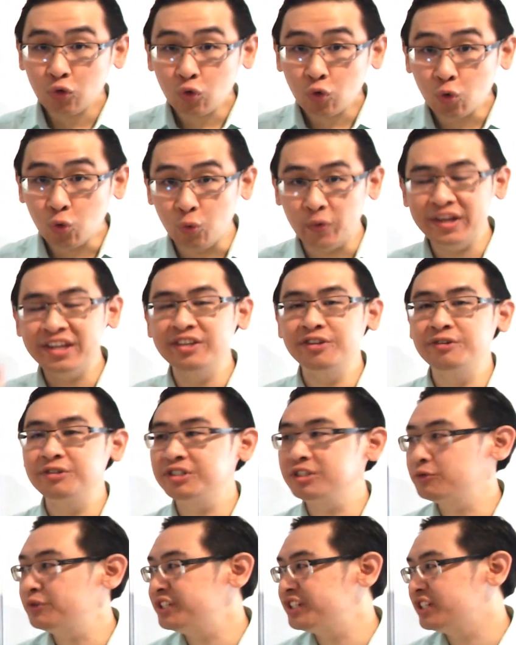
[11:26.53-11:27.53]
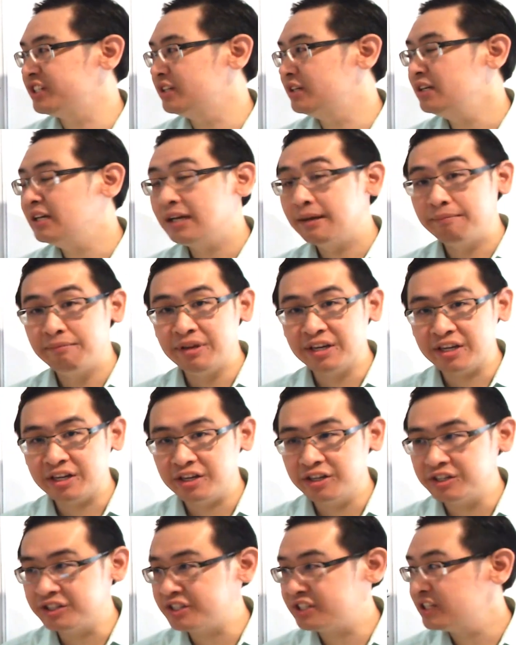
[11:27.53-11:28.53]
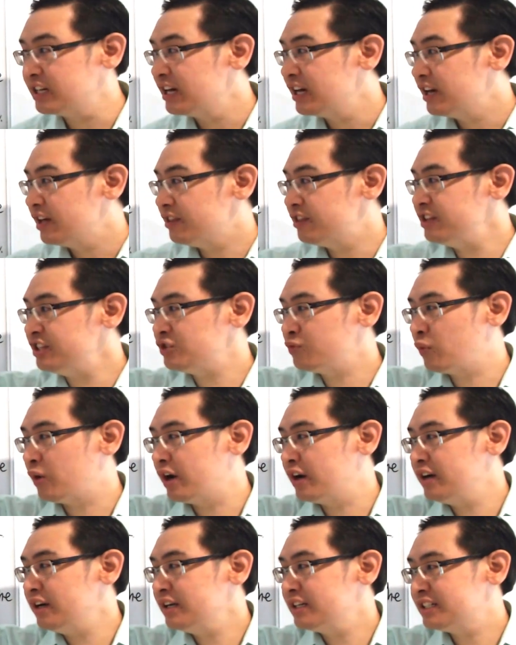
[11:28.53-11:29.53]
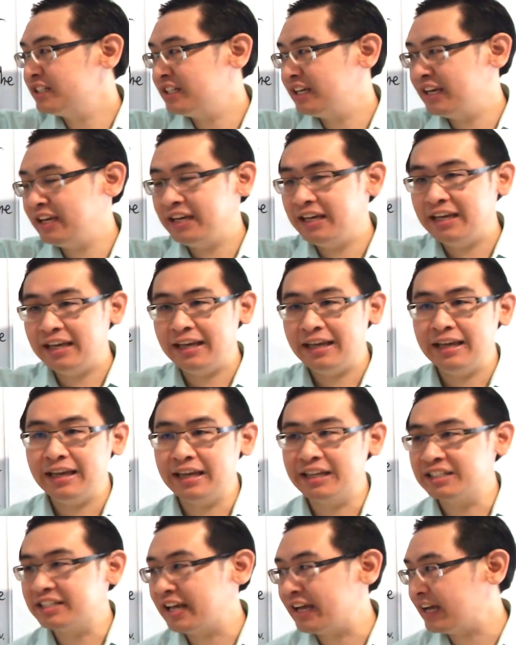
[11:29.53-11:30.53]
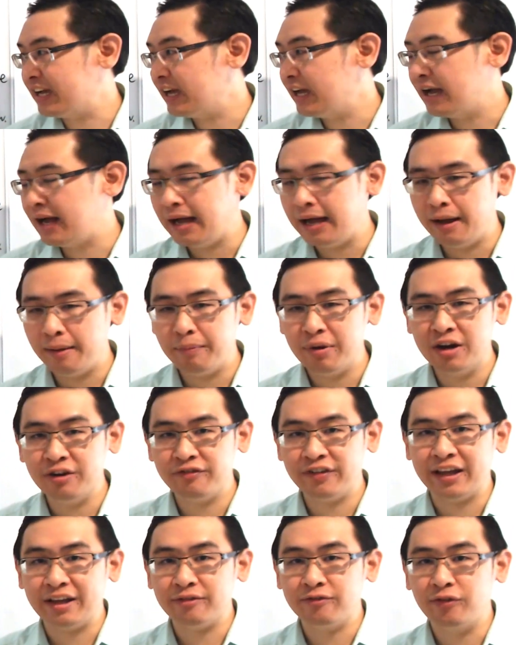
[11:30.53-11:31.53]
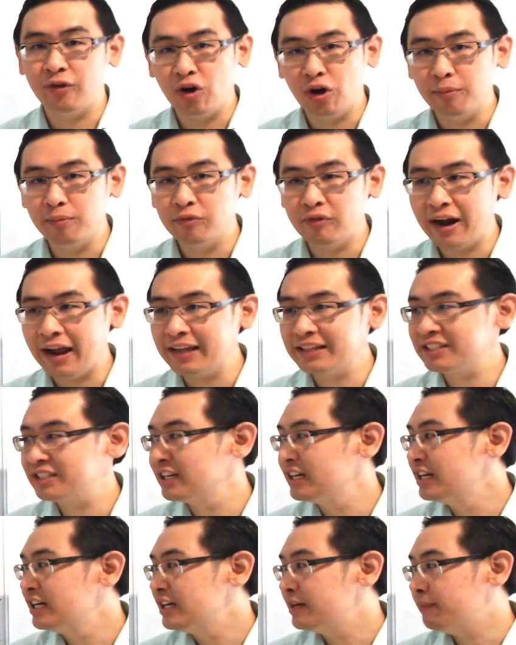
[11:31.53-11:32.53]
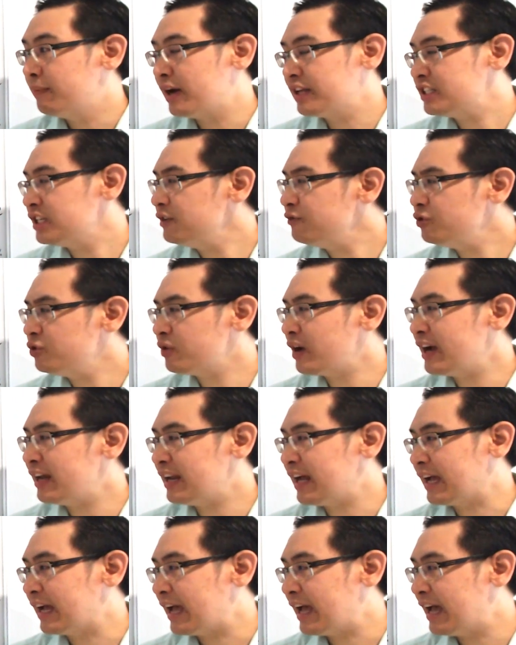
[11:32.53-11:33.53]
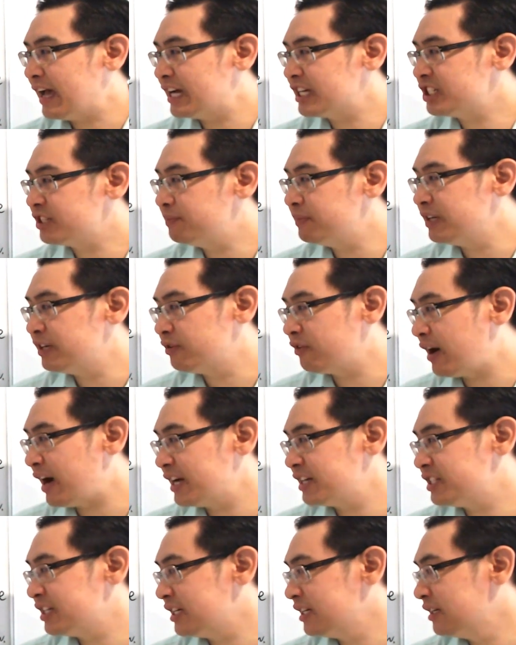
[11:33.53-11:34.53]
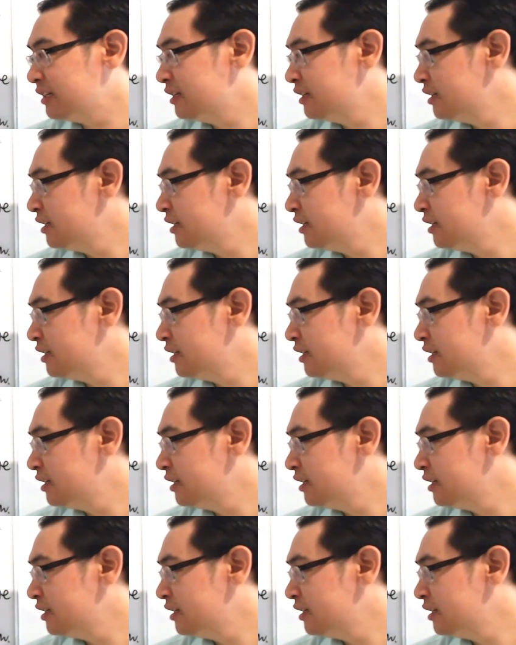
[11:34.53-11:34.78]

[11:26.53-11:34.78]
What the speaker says: we use risen because this one see it's like a perfect form, right? But if you write like has been rising